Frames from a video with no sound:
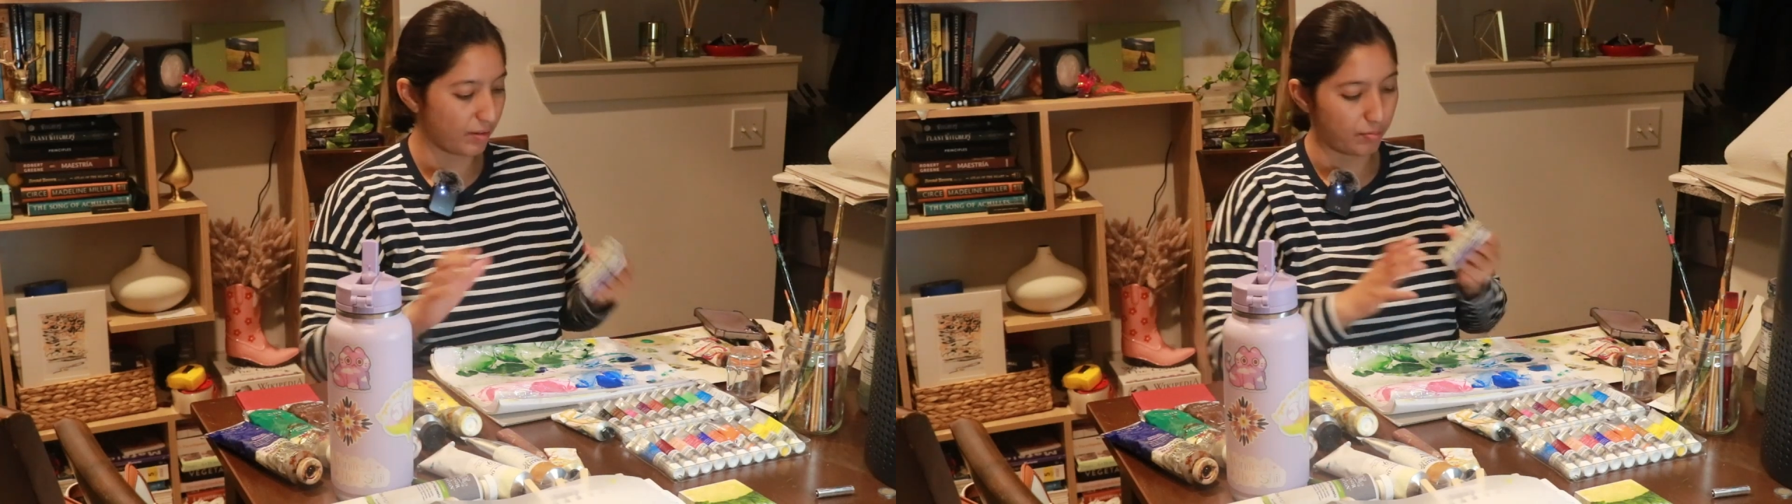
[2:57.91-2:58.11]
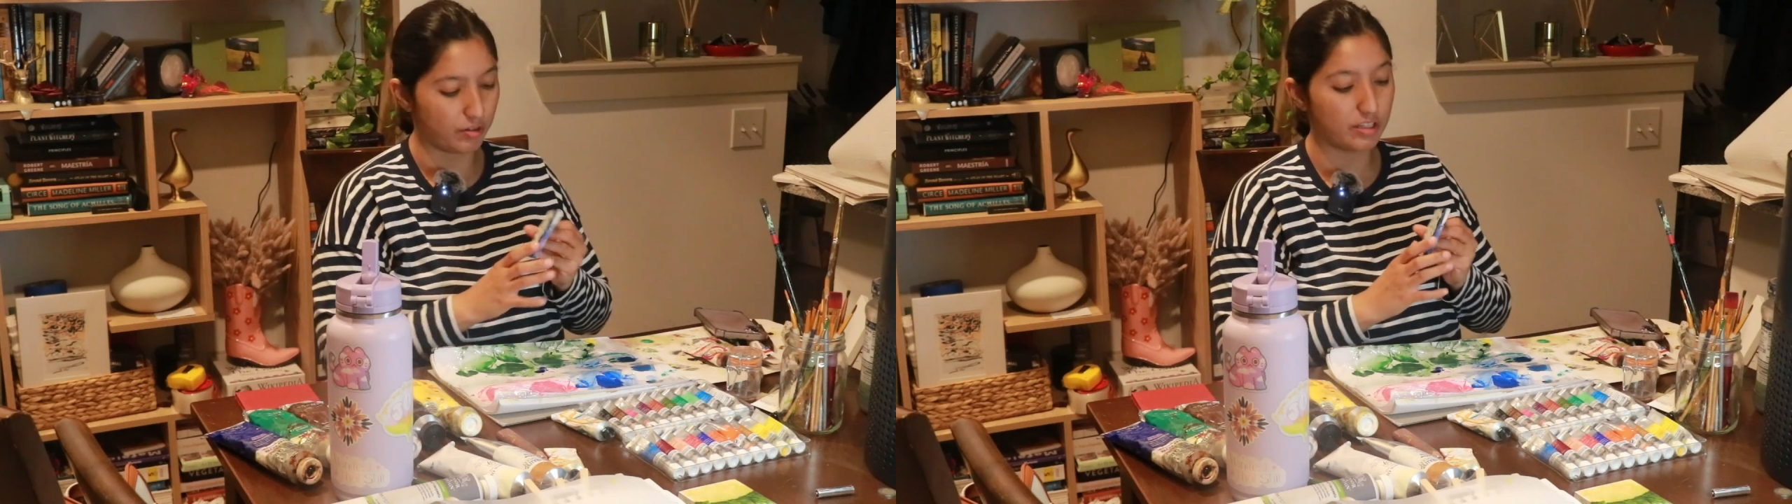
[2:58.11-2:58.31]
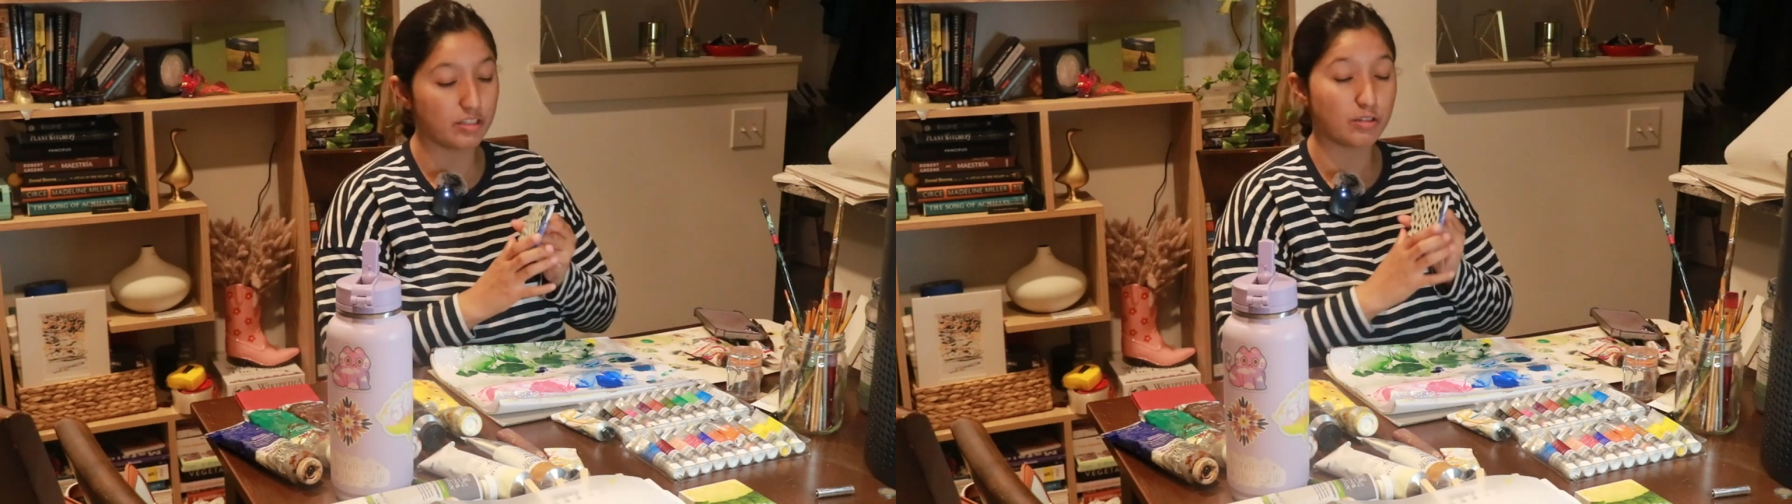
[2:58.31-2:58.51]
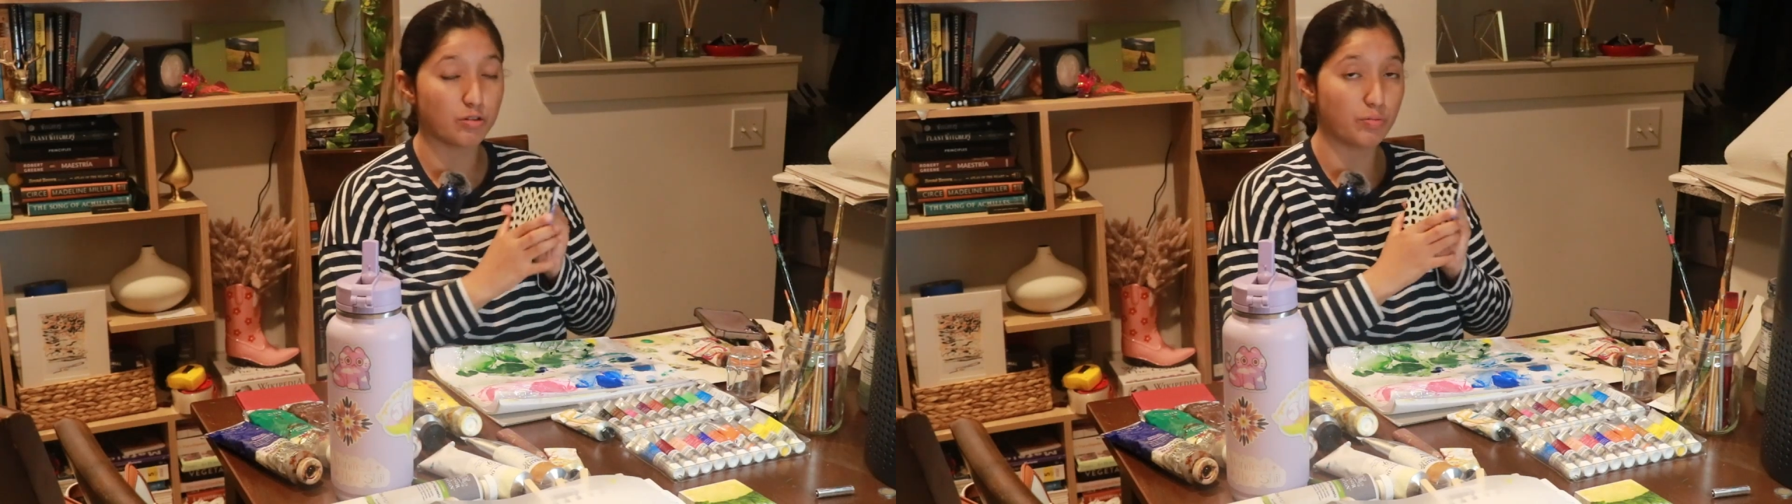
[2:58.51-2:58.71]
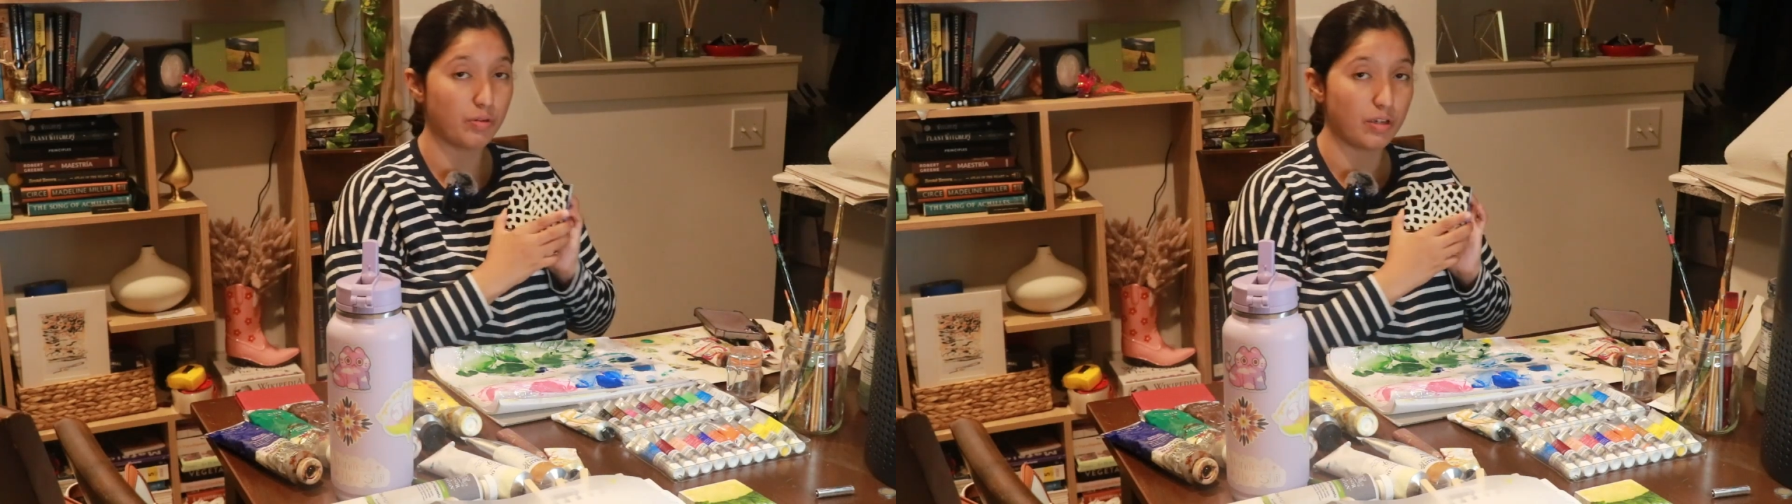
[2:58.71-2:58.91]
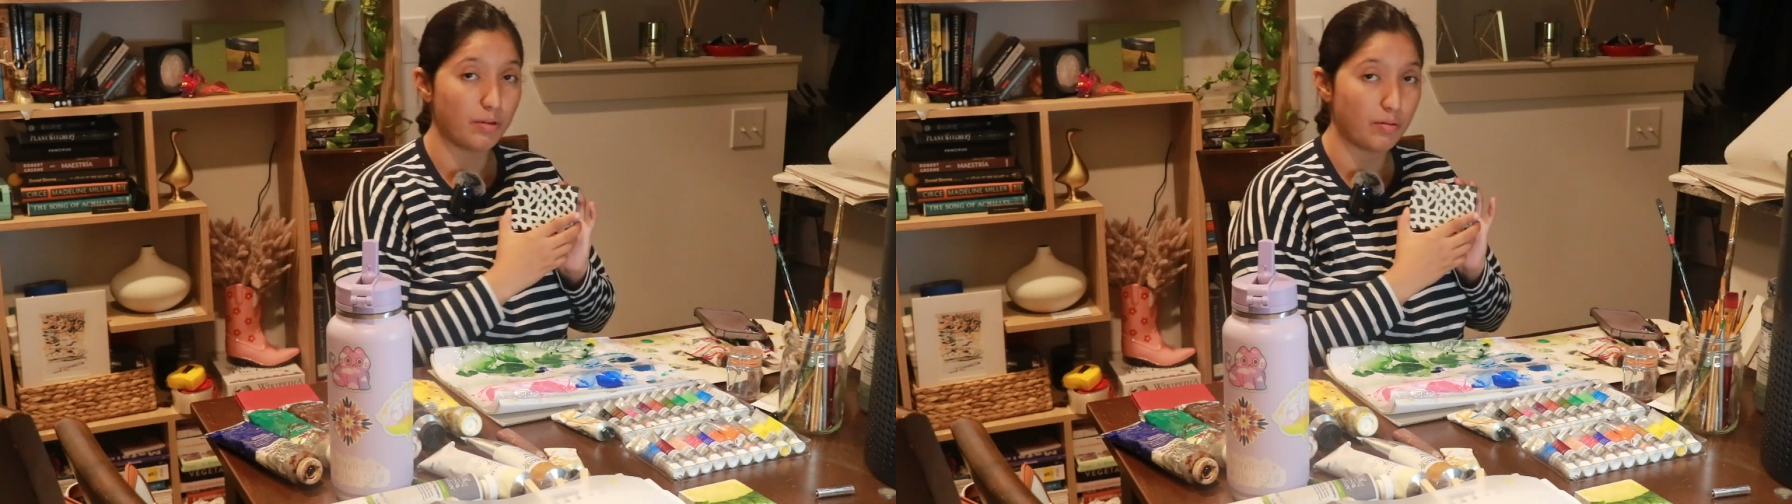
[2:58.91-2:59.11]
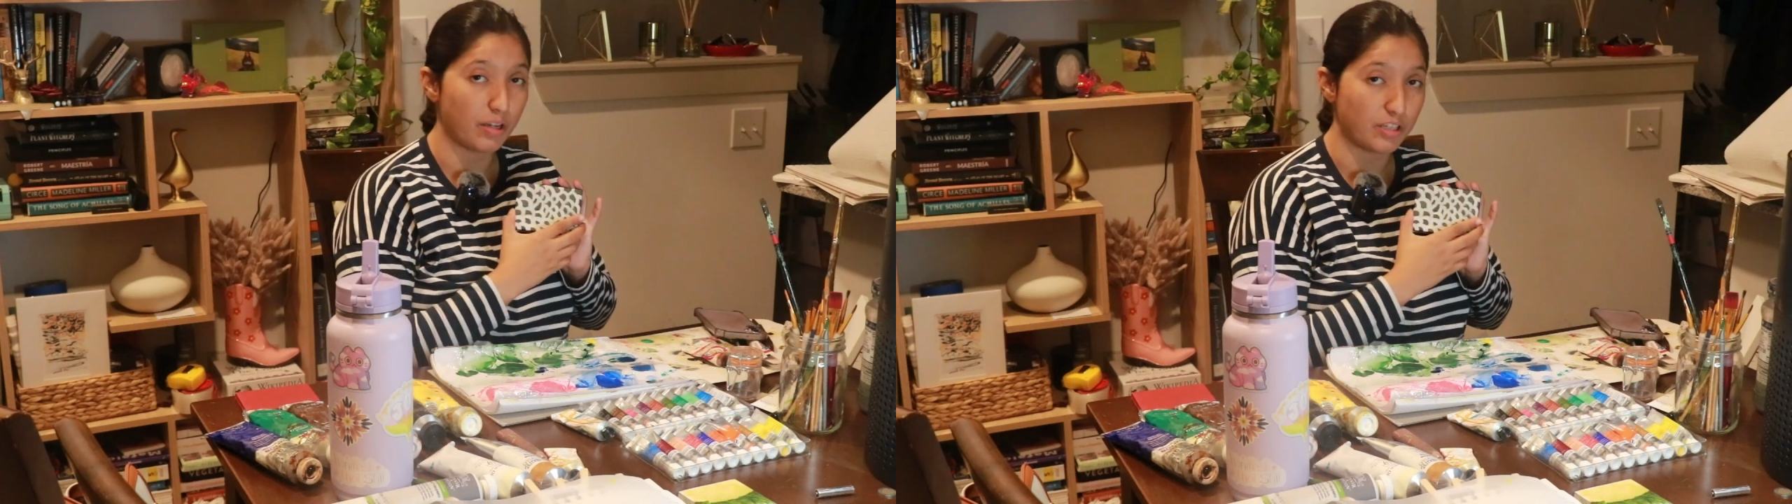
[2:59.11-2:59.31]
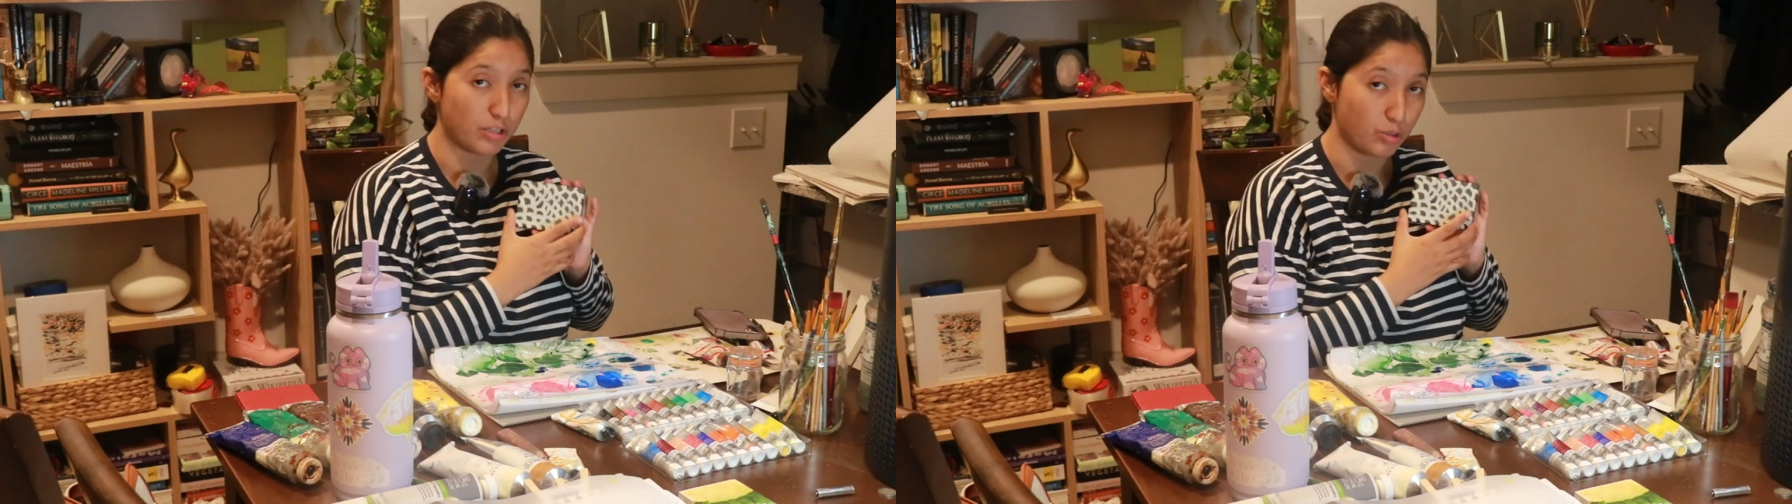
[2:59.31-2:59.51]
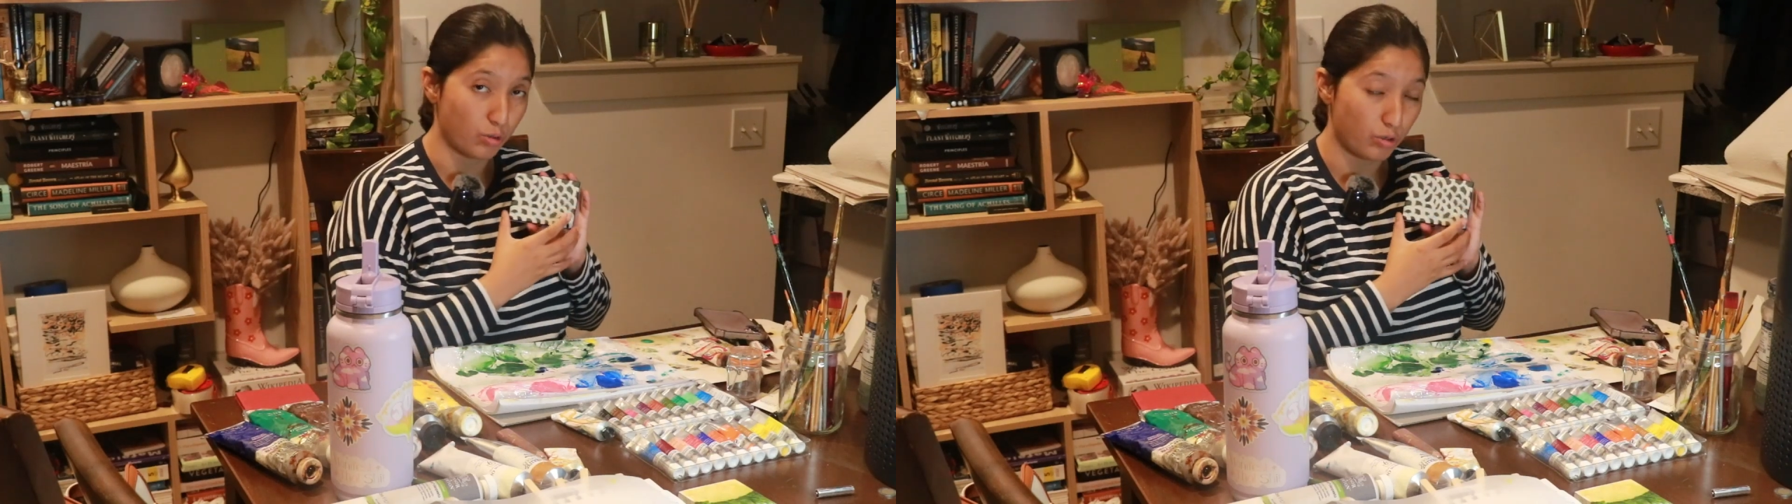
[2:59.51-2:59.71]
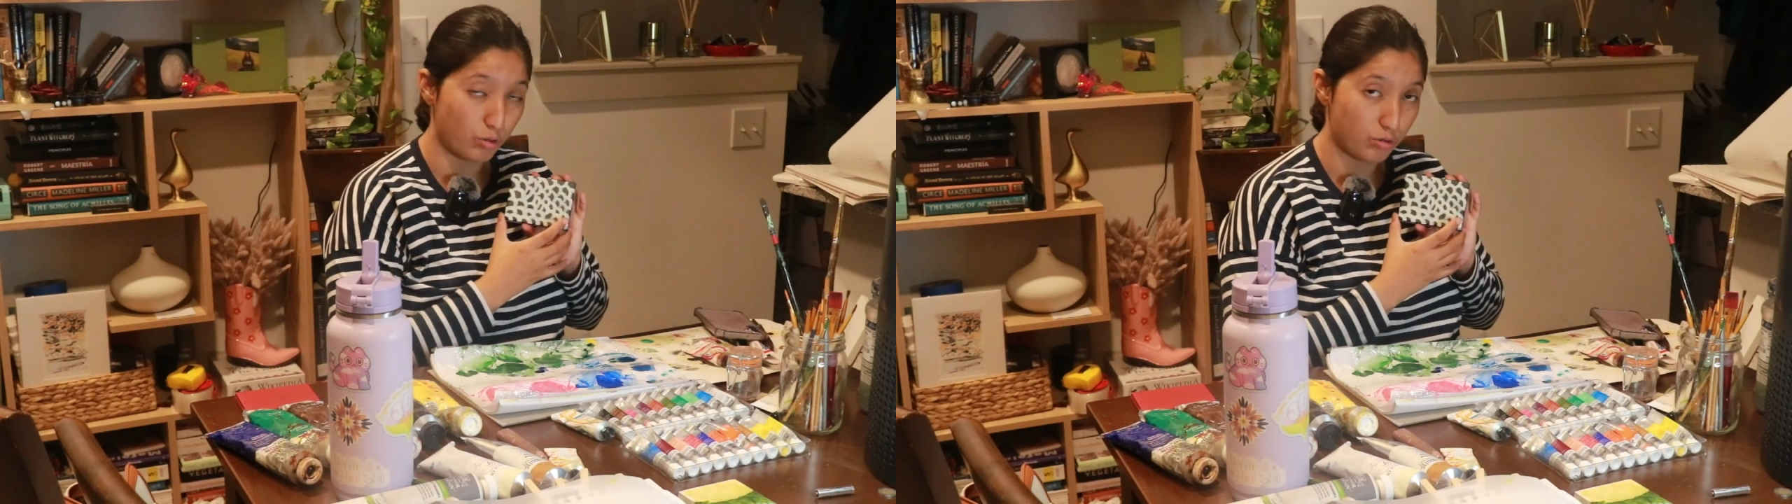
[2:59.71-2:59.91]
But this is to be a Yayoi